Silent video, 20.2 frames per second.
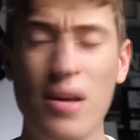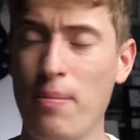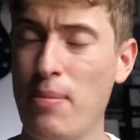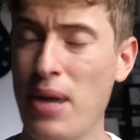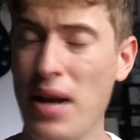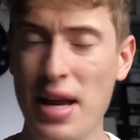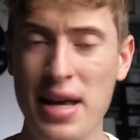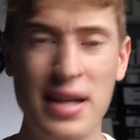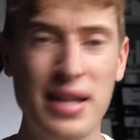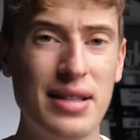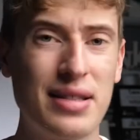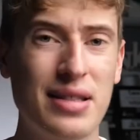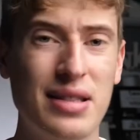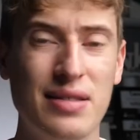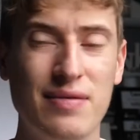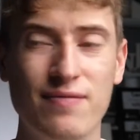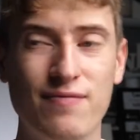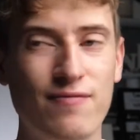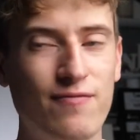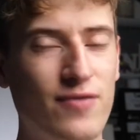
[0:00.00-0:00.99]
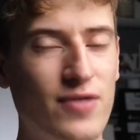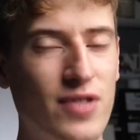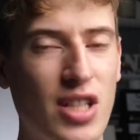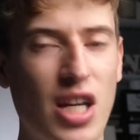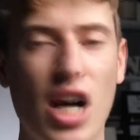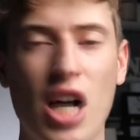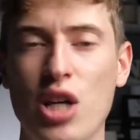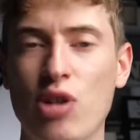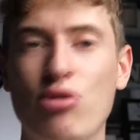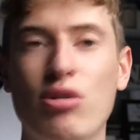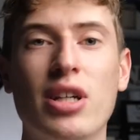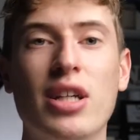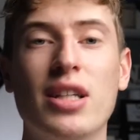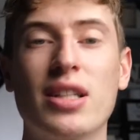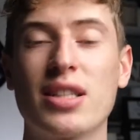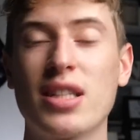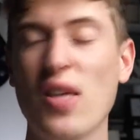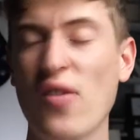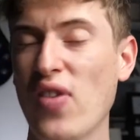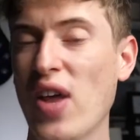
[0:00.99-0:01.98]
plates and cutlery
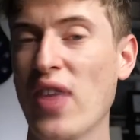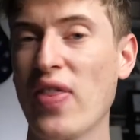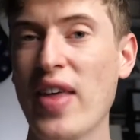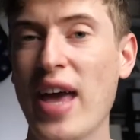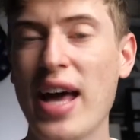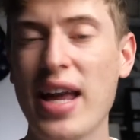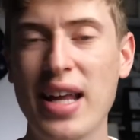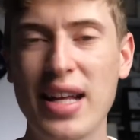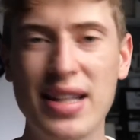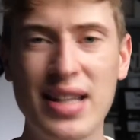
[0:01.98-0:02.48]
and stuff like that.